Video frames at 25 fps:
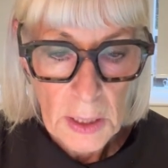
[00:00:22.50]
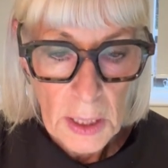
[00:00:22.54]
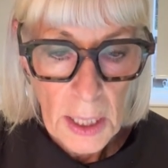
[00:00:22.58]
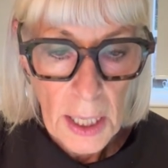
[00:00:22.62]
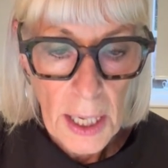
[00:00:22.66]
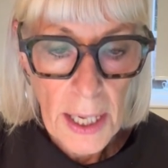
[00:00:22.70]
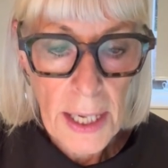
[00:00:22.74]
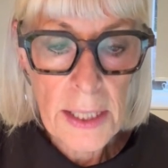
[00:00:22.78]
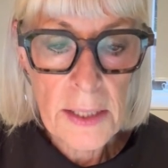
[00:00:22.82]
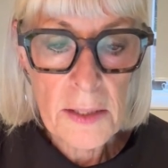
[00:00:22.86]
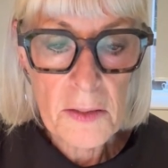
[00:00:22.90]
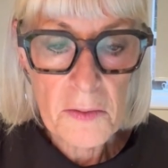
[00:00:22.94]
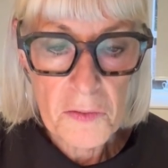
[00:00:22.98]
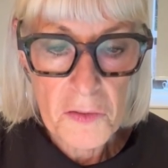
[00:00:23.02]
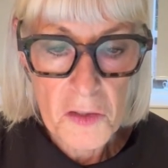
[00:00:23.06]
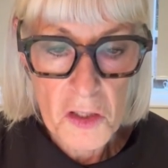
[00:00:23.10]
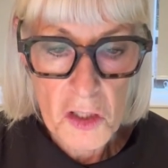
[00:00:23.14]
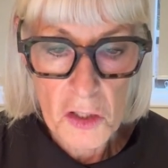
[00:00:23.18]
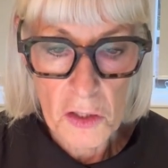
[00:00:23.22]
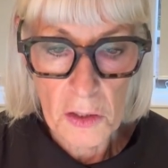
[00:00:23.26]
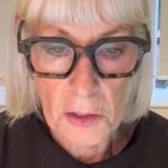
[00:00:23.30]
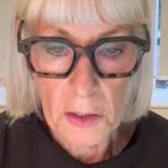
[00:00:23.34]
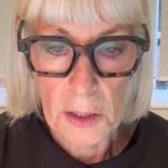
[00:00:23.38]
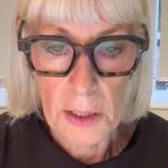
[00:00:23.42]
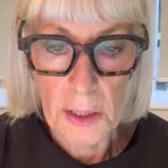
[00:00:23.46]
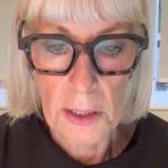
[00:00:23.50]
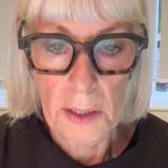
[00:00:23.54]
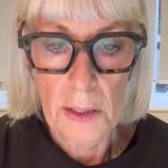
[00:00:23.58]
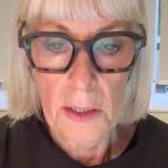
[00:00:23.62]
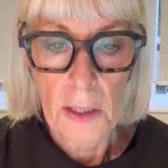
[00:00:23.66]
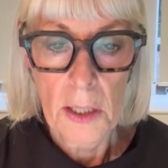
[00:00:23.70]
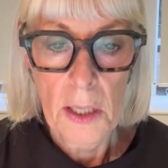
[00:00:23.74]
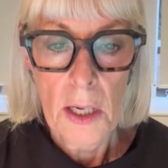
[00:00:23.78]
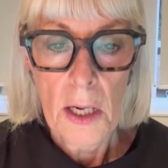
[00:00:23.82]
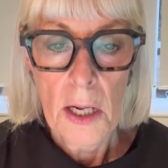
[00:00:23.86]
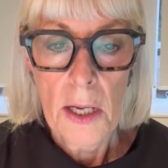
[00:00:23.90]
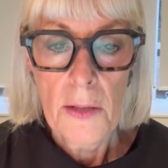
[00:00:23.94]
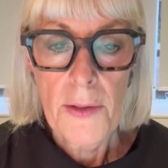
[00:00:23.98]
and efficiently.
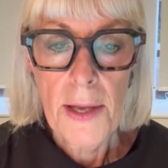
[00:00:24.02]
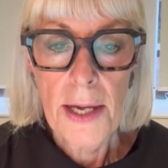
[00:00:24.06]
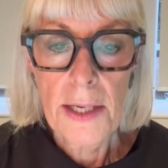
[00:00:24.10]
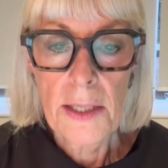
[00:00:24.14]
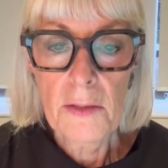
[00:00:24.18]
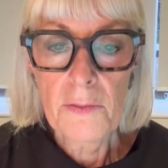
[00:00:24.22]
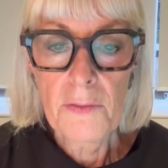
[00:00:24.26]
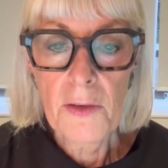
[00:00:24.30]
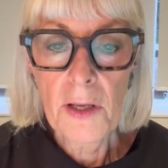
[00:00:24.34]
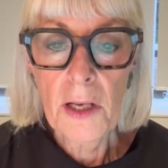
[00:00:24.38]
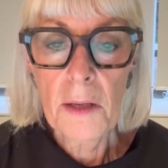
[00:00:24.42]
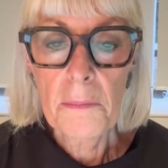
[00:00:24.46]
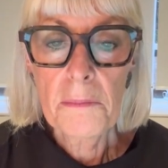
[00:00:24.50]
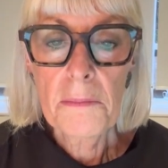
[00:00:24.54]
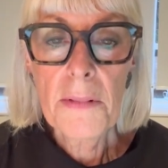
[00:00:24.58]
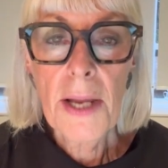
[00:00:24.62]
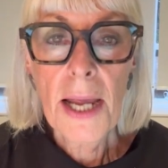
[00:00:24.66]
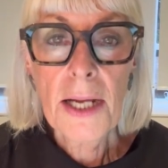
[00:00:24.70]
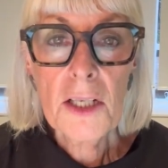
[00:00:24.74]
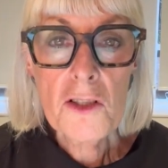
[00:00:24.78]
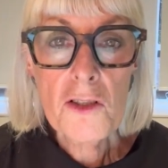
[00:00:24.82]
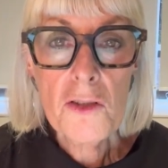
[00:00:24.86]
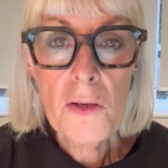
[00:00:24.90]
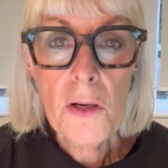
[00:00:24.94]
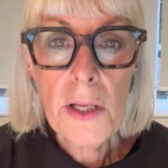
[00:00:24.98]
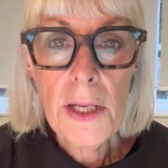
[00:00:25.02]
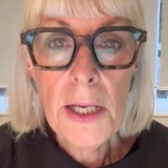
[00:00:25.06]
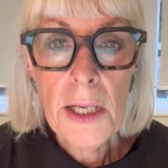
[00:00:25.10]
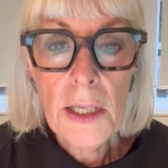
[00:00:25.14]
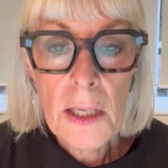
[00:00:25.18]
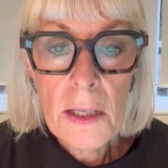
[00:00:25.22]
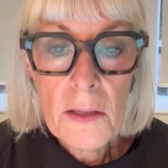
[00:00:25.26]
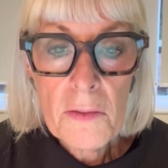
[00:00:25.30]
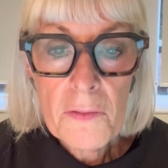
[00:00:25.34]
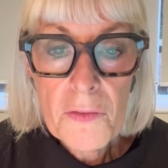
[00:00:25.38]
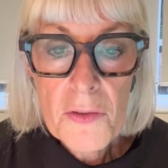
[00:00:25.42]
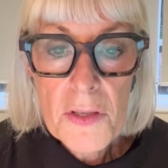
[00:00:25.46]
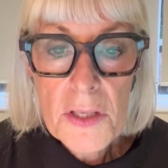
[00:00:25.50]
They develop naturally in
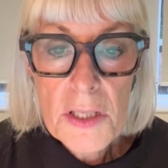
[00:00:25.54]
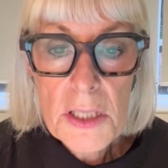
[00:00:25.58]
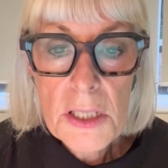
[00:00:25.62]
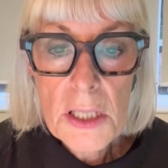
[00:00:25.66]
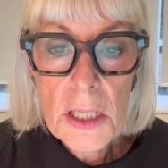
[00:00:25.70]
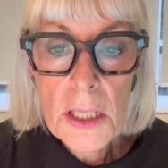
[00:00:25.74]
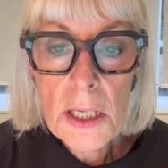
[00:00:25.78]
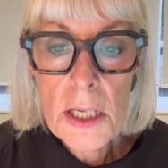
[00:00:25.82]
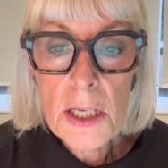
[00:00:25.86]
infancy